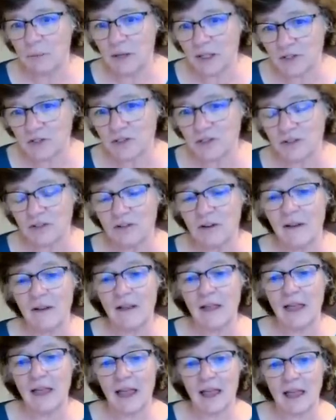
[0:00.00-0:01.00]
picture,
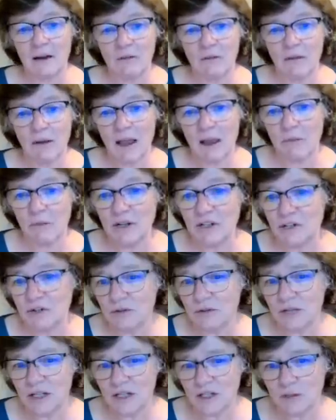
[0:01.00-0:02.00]
and, and we
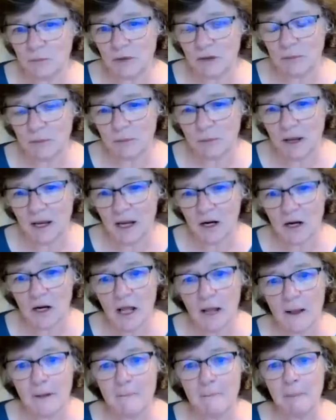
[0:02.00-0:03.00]
do need to be
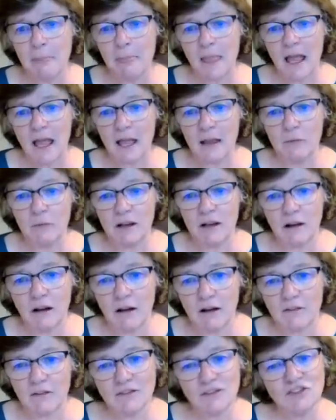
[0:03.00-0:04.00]
prepared. I would
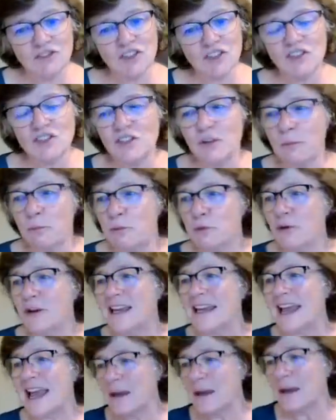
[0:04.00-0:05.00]
uh, just to
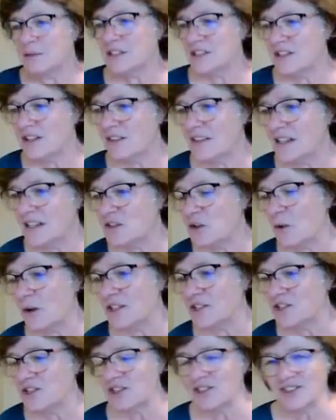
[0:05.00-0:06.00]
preempt these
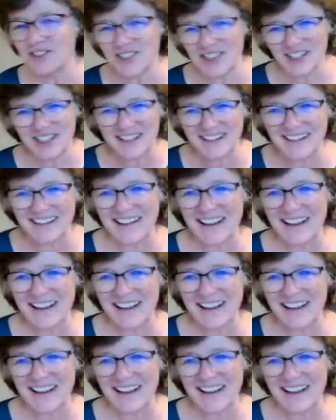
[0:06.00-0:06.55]
questions.